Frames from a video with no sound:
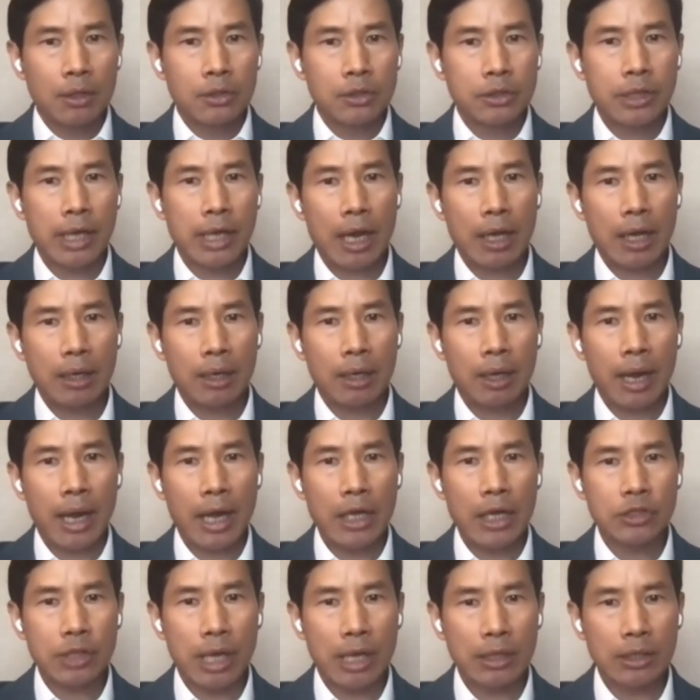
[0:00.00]
China
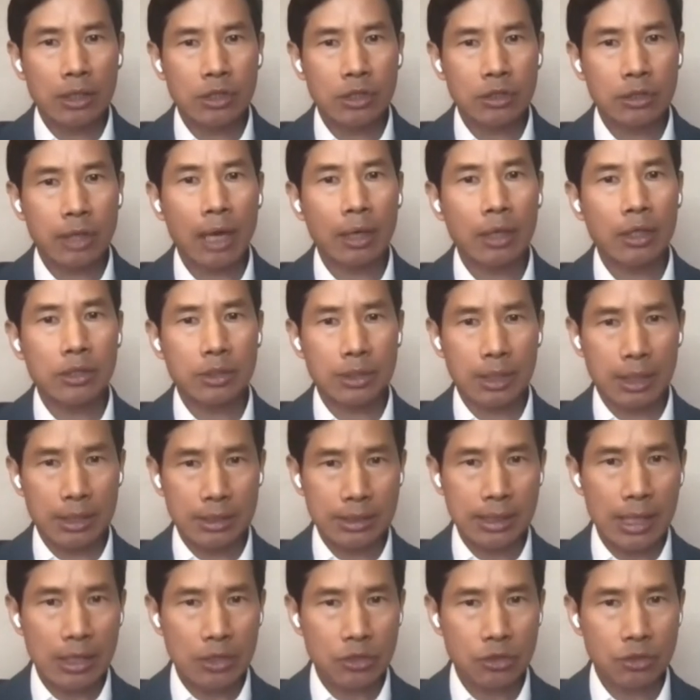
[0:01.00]
has had stunning
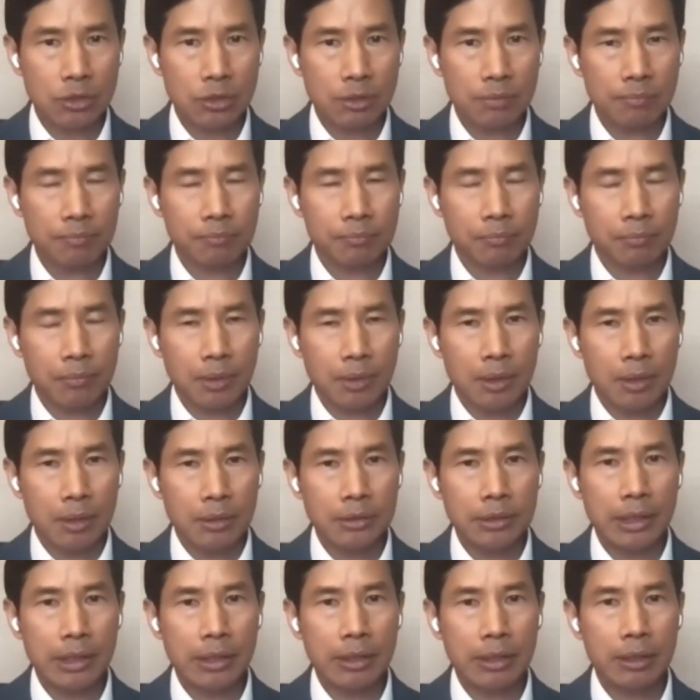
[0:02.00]
success
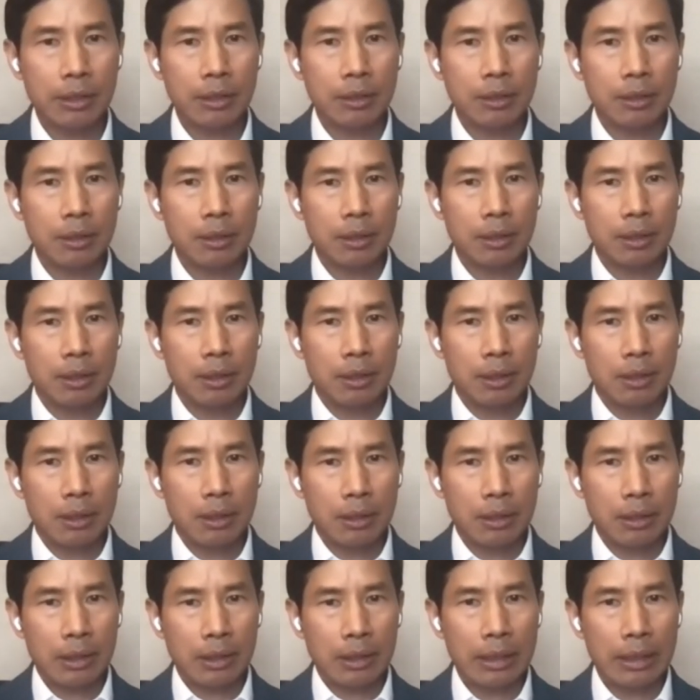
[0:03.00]
in
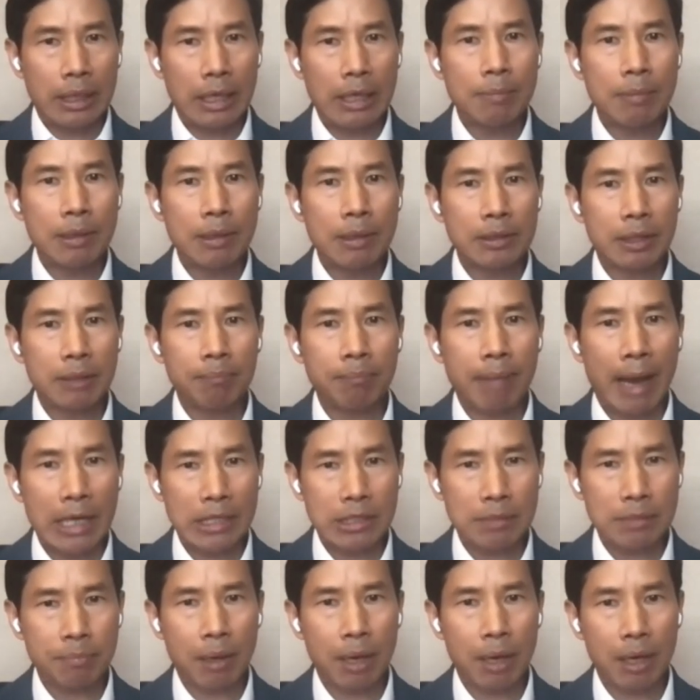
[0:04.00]
eliminating
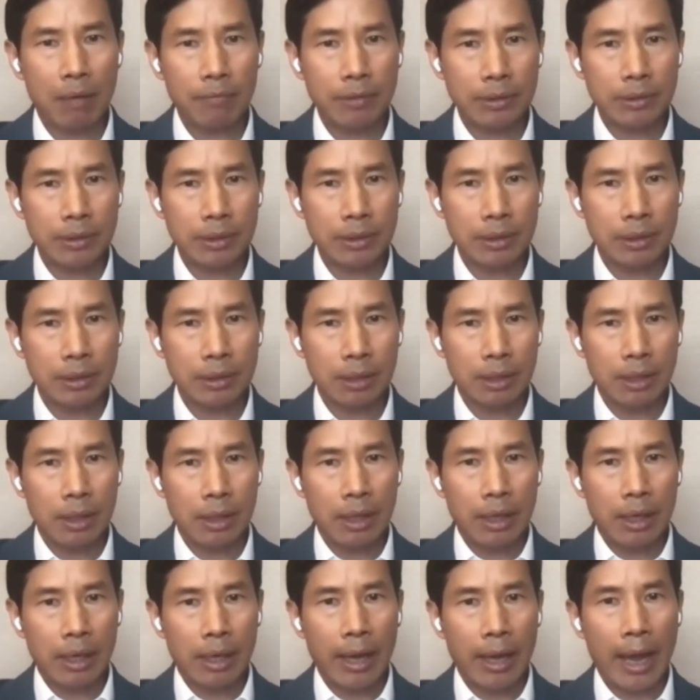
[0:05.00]
mass poverty
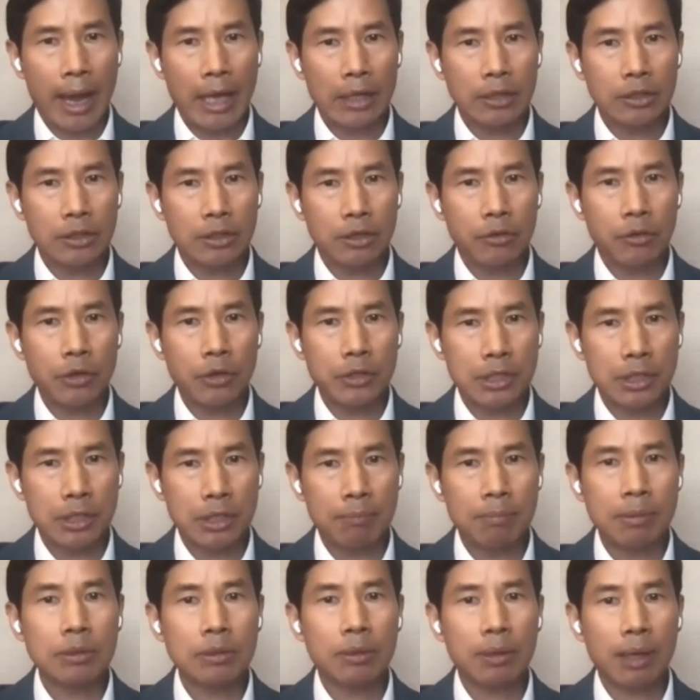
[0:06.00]
and
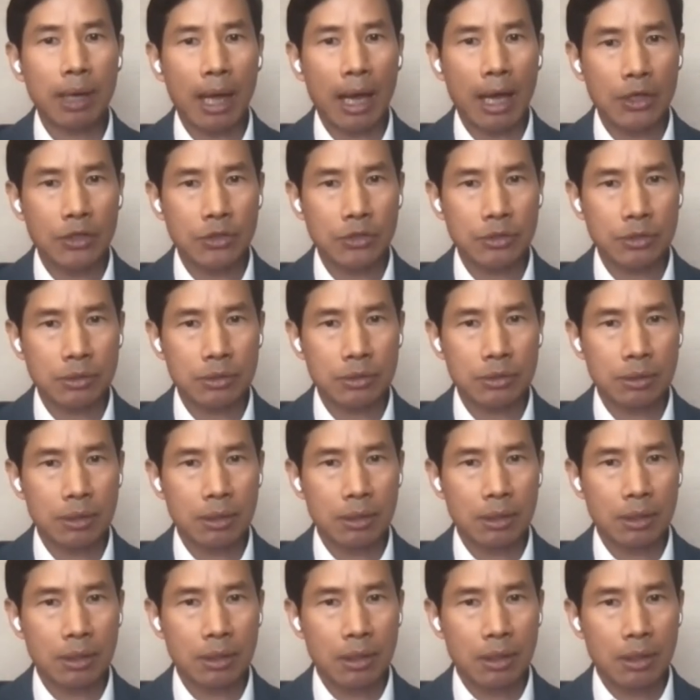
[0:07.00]
nurturing the middle class.
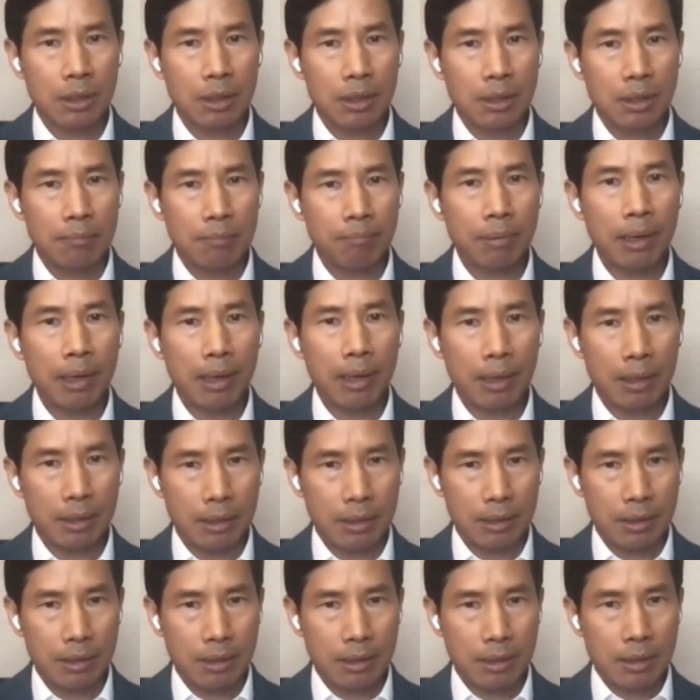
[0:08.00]
But
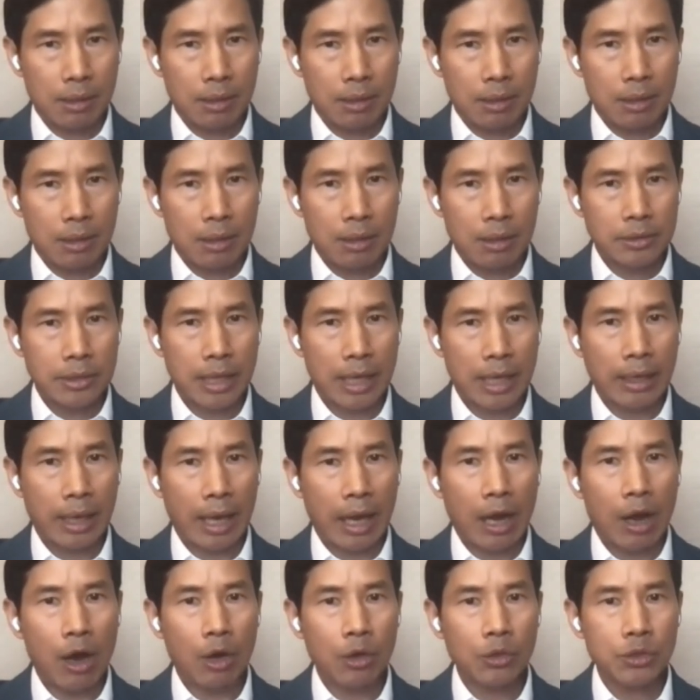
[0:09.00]

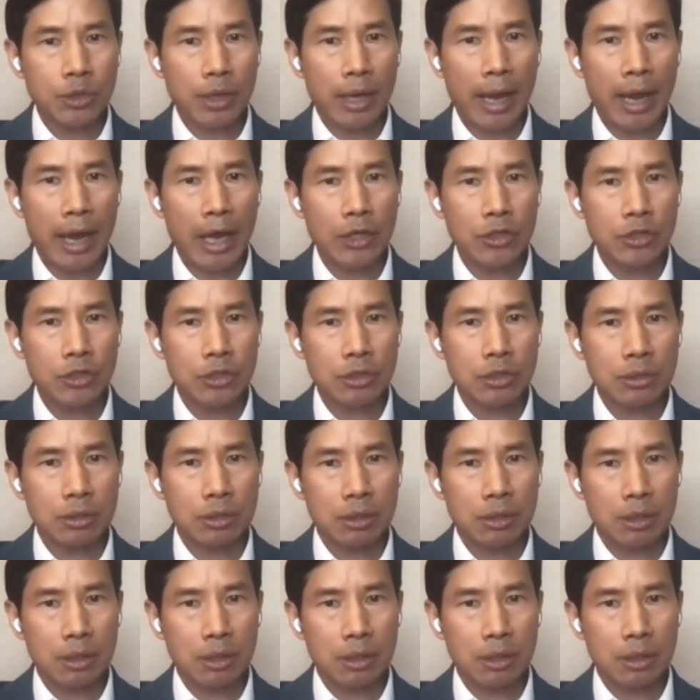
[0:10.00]
China also has